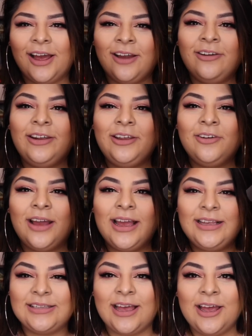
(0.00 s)
Alright, you
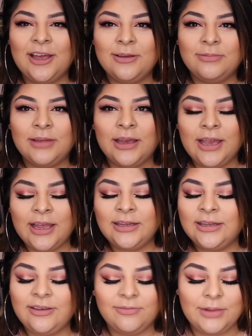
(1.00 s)
guys,
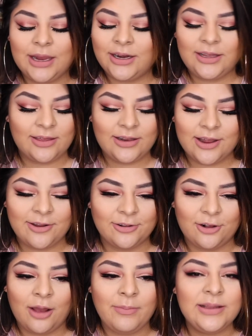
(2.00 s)
again, leave me anything down in
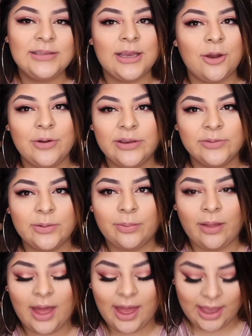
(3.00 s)
the comments. I always
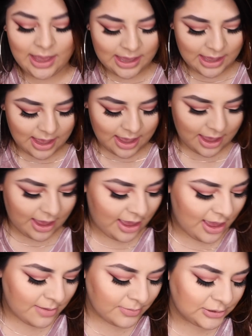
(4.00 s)
reply.
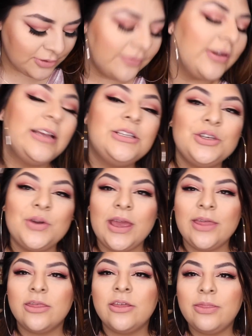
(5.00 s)
Don't forget to
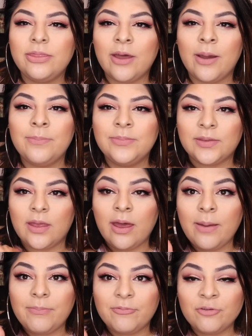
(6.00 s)
hit the thumbs
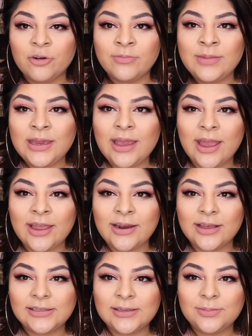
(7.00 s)
up for me and
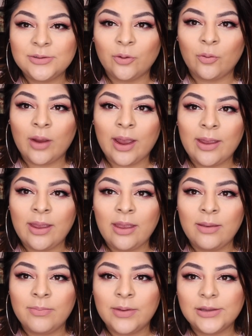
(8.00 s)

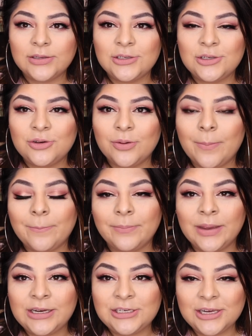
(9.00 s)
subscribe to
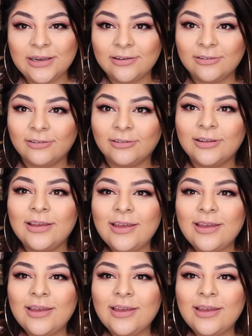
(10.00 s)
my channel.